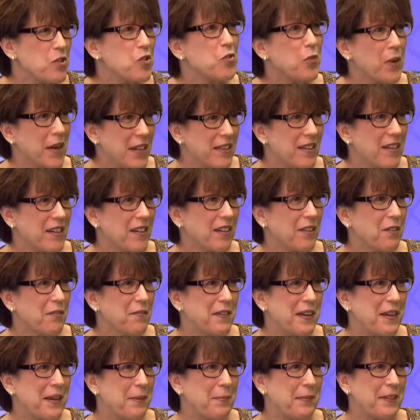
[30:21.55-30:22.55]
strengthening the
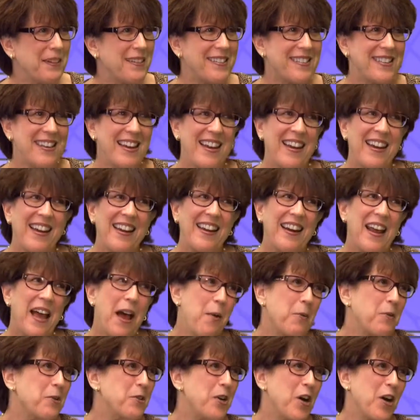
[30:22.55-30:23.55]
families, and
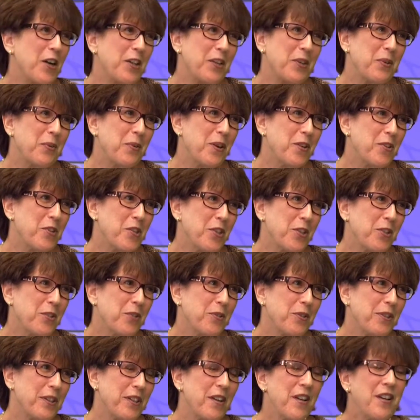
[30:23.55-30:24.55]
how we're talking to our
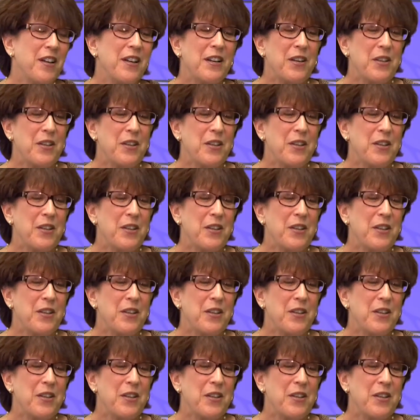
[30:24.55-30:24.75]
children.